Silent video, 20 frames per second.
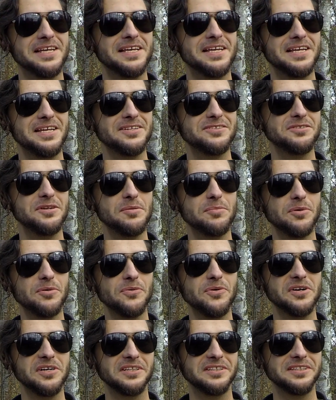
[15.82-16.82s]
is number
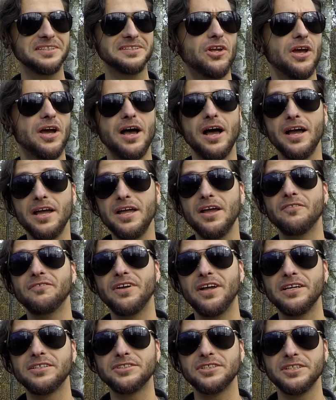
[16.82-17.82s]
one. I have
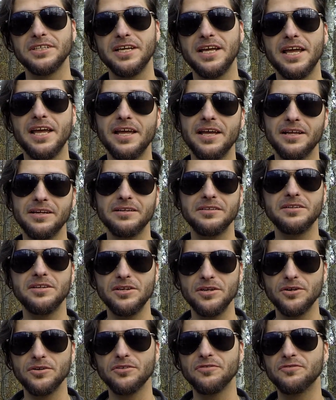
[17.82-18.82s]
actually had
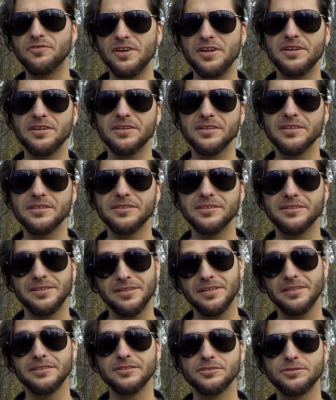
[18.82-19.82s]
gear fail
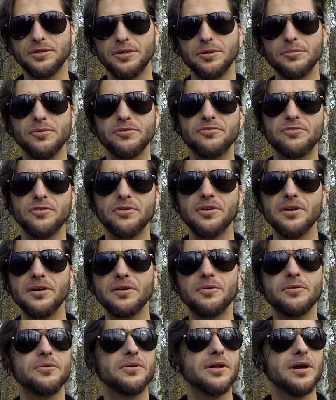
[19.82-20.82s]
on the trail before.
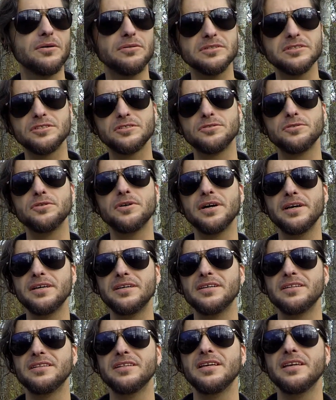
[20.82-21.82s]
When I was through
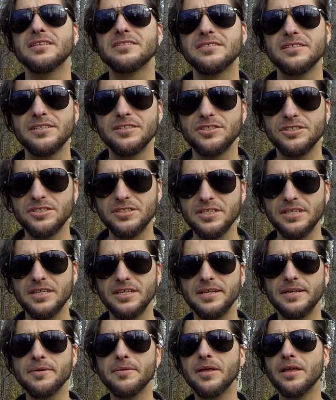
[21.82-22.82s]
hiking the
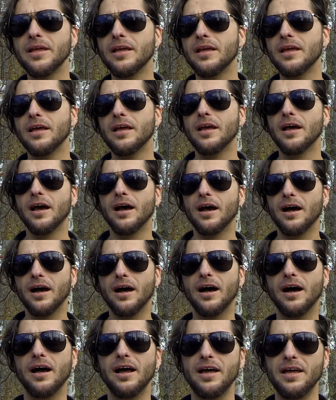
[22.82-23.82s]
SHT,
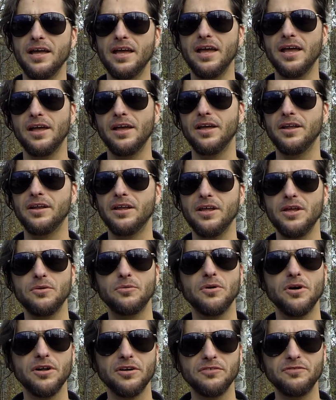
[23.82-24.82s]
I had a
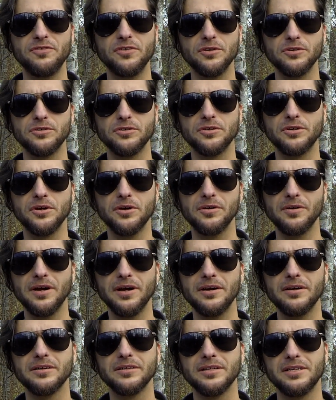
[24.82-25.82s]
water filter go
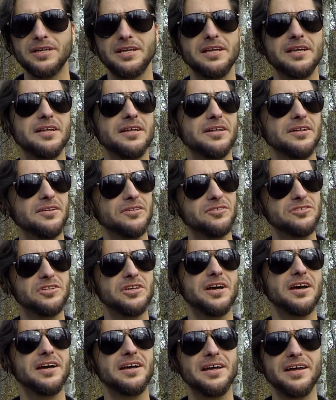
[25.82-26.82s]
out and
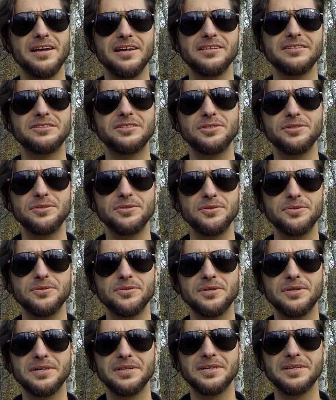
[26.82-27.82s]
I had
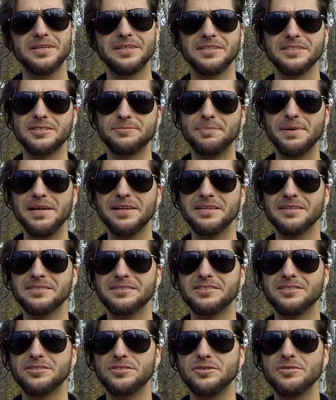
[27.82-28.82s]
to spend
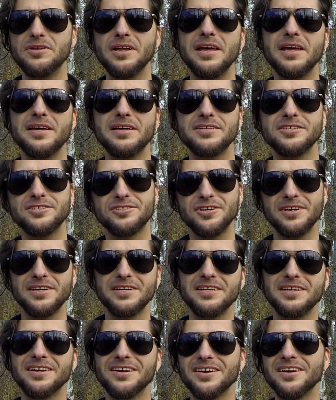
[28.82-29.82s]
2 days trying
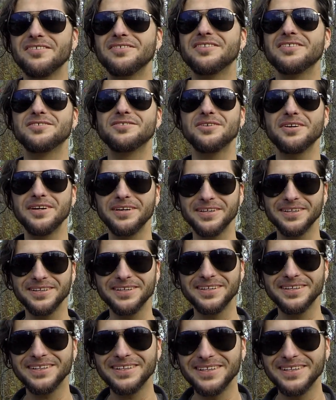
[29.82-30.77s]
to get off the trail,